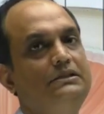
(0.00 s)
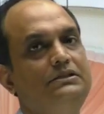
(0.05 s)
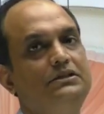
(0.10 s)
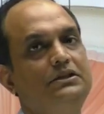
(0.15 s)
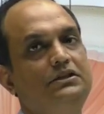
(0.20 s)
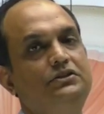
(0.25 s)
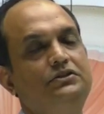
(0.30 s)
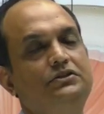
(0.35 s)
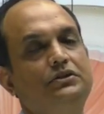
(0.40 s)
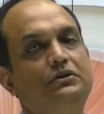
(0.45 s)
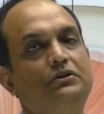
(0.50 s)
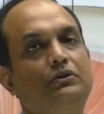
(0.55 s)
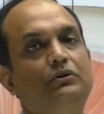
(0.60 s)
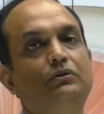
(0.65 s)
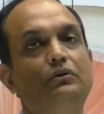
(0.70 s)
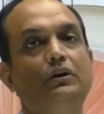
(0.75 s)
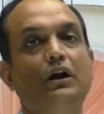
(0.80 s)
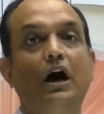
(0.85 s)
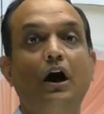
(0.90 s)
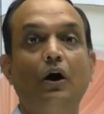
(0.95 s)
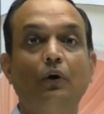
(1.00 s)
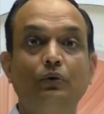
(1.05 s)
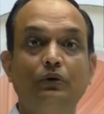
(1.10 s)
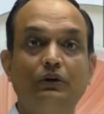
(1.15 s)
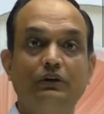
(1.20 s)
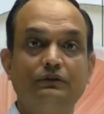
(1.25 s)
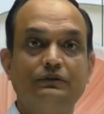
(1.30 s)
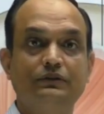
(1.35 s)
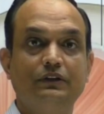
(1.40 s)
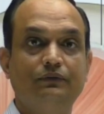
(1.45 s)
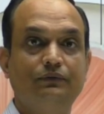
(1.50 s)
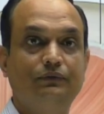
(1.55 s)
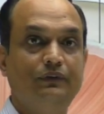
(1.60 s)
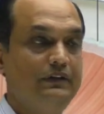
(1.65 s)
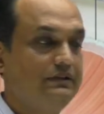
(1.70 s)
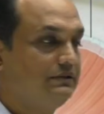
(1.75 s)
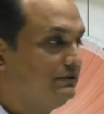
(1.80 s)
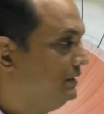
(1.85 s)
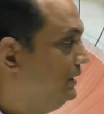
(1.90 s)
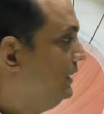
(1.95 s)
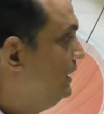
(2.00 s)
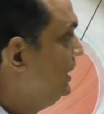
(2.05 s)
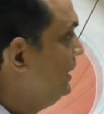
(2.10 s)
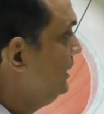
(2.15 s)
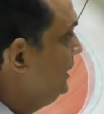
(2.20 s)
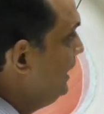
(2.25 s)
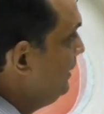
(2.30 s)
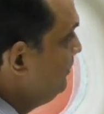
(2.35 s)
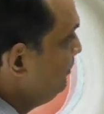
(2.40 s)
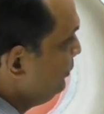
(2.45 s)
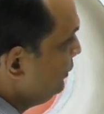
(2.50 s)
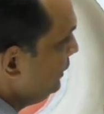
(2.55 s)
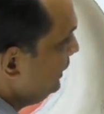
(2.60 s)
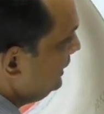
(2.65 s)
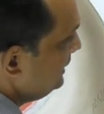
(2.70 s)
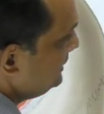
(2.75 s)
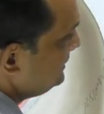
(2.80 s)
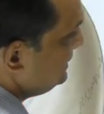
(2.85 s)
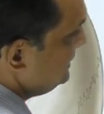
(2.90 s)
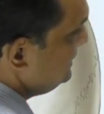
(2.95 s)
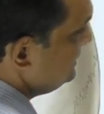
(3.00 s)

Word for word: insertion on outer surface. Temporalis